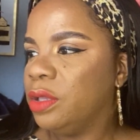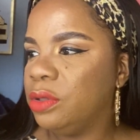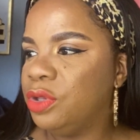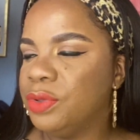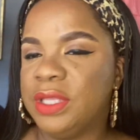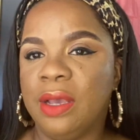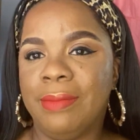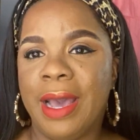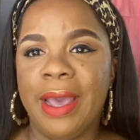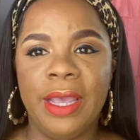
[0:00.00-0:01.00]
using
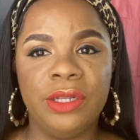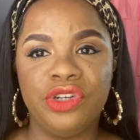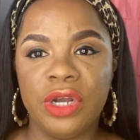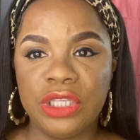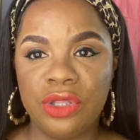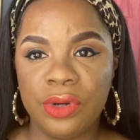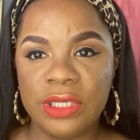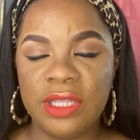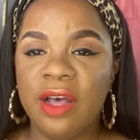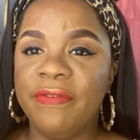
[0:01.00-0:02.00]
my drugstore
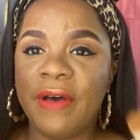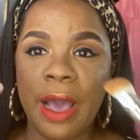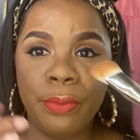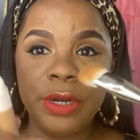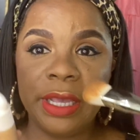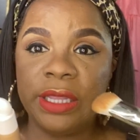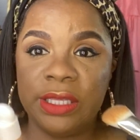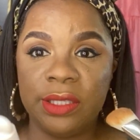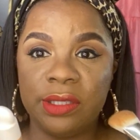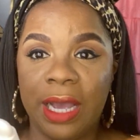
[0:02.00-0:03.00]
stuff, I would get this.